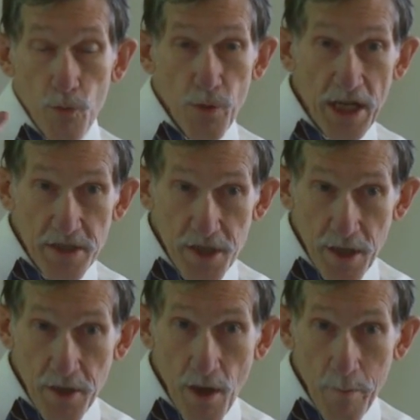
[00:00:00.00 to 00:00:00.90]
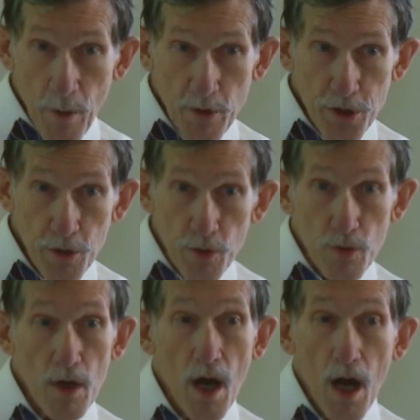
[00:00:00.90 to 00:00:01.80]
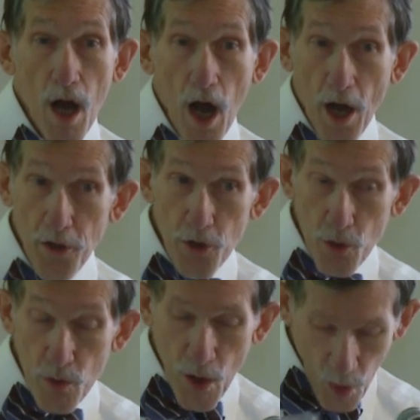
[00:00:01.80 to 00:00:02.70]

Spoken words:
Reason number two, a new